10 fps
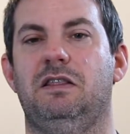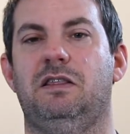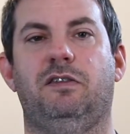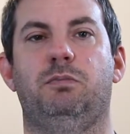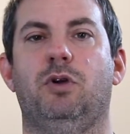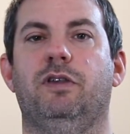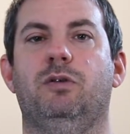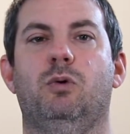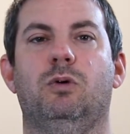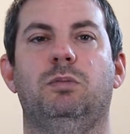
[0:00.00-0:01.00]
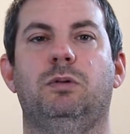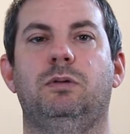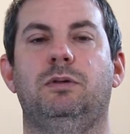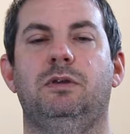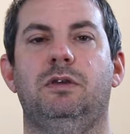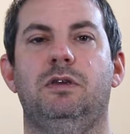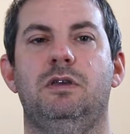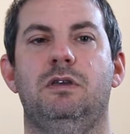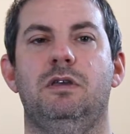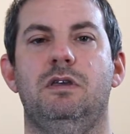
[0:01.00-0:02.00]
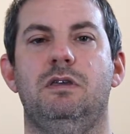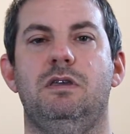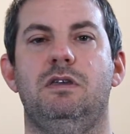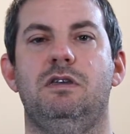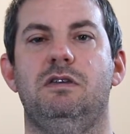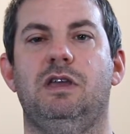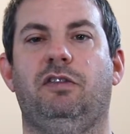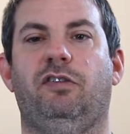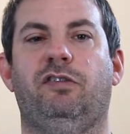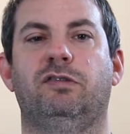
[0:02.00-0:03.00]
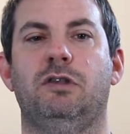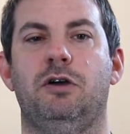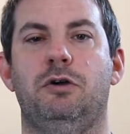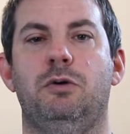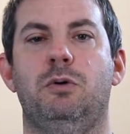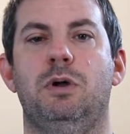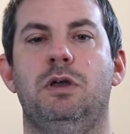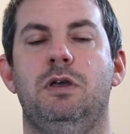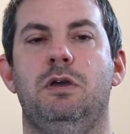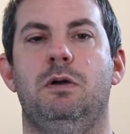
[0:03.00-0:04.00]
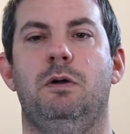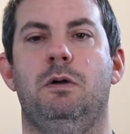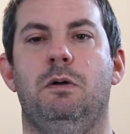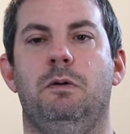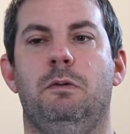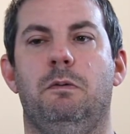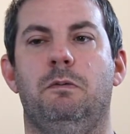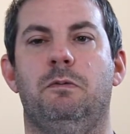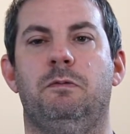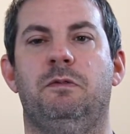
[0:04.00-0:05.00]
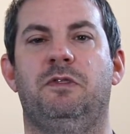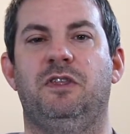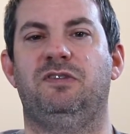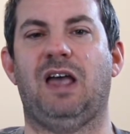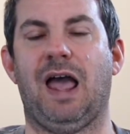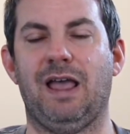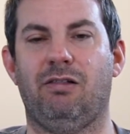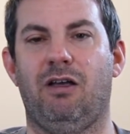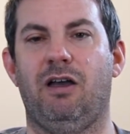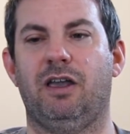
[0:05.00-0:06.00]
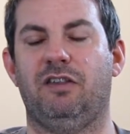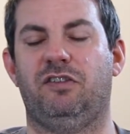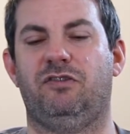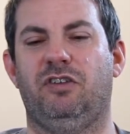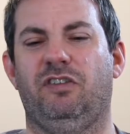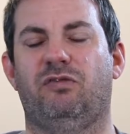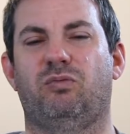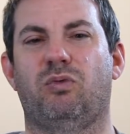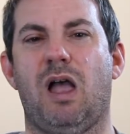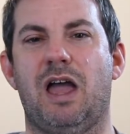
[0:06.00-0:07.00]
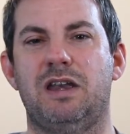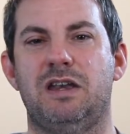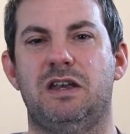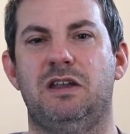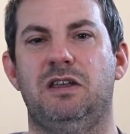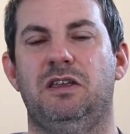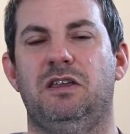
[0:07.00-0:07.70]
this book is horrible. It's slow. The dialogue is just rotten.